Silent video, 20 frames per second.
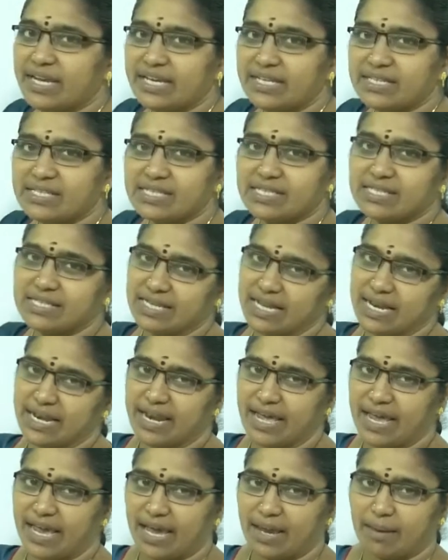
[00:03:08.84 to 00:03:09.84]
is
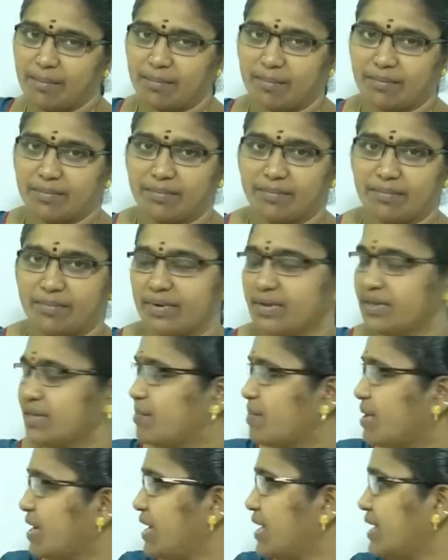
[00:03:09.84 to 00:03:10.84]
name. The
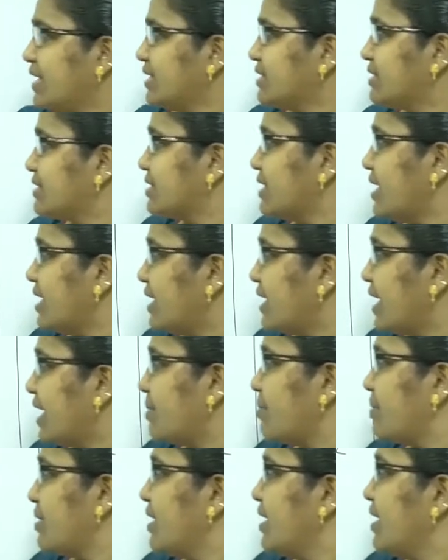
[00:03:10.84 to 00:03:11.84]
meaning is
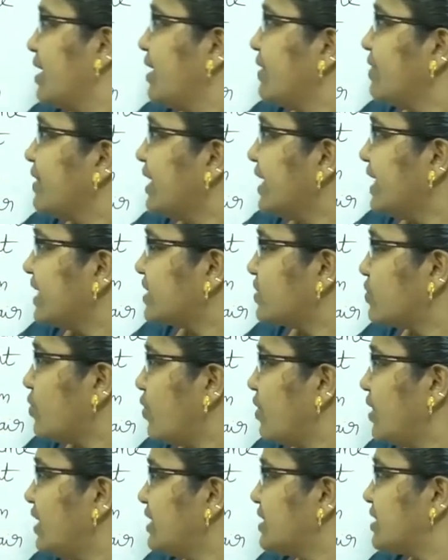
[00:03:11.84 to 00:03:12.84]
name. The next
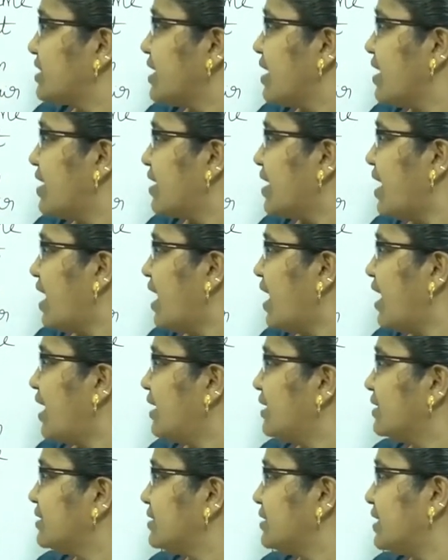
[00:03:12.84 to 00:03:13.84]
one is
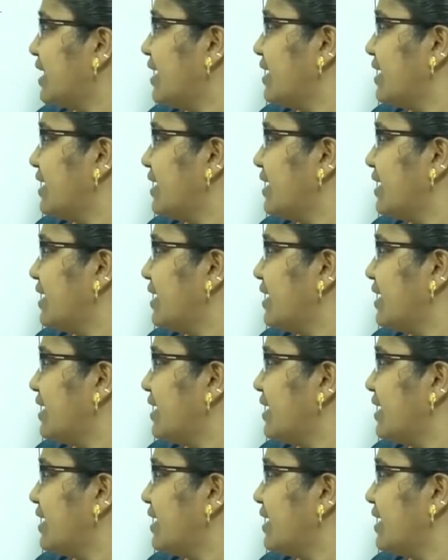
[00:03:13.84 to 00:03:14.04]
rat,